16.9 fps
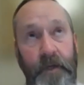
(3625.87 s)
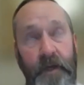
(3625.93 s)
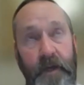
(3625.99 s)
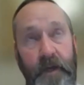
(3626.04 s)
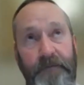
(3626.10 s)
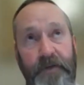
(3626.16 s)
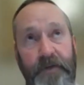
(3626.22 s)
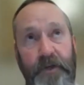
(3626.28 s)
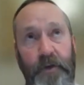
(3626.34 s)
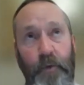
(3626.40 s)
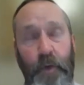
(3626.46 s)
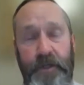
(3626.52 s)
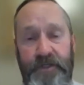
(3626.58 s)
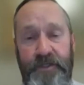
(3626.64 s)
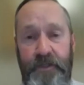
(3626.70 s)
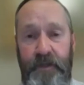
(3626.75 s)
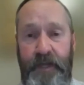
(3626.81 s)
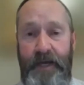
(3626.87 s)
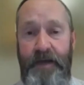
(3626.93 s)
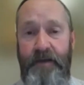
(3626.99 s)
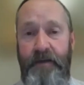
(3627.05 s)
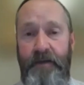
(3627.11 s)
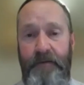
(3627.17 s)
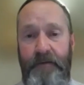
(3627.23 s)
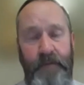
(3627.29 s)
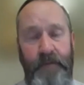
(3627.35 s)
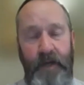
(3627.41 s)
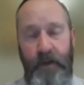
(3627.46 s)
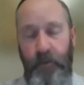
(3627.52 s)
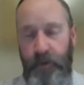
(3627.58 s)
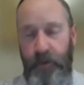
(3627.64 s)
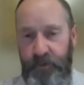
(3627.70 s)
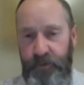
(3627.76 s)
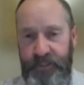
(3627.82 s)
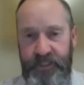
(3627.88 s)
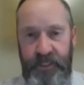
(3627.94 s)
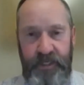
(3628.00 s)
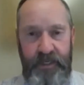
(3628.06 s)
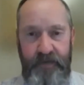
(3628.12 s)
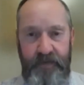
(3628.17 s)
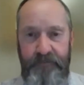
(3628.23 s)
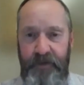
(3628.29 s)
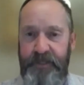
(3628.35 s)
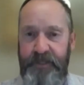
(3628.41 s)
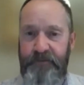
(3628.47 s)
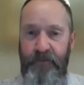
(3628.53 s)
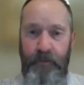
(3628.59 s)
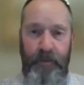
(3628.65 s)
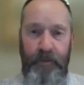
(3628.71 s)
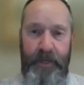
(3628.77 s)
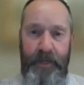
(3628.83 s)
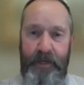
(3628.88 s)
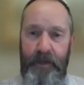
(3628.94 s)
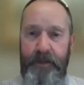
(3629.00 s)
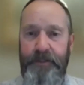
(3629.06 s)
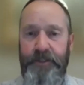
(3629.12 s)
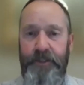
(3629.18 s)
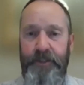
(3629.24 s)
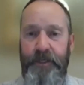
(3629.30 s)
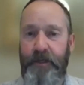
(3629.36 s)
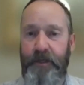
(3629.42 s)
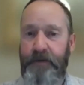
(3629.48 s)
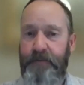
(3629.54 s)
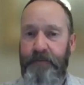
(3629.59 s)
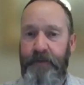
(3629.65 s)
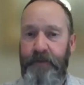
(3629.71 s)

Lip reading: if you do want to that, I would always seek advice from a panel engineer,